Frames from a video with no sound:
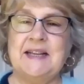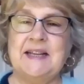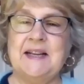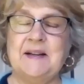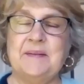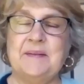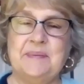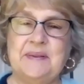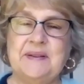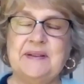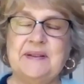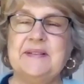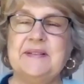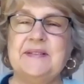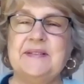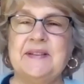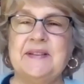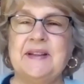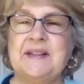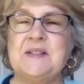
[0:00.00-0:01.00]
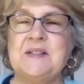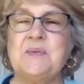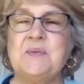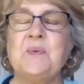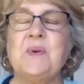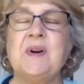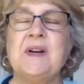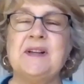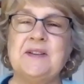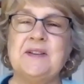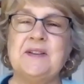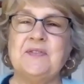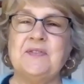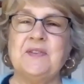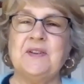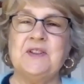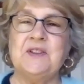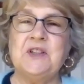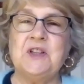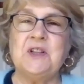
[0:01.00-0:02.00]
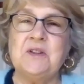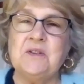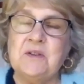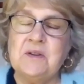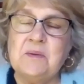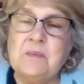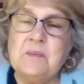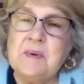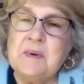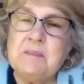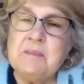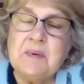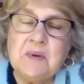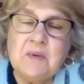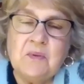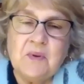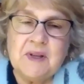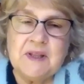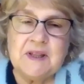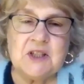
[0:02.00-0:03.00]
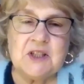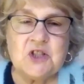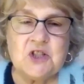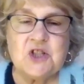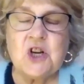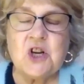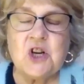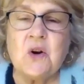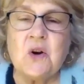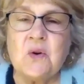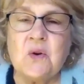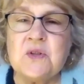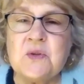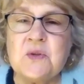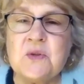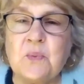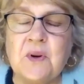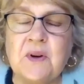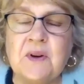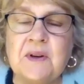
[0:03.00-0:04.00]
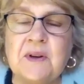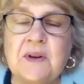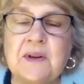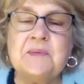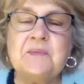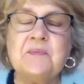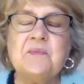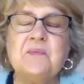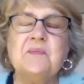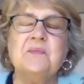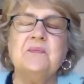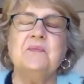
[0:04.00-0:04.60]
Yep. That's wonderful. Do you remember what the shows were?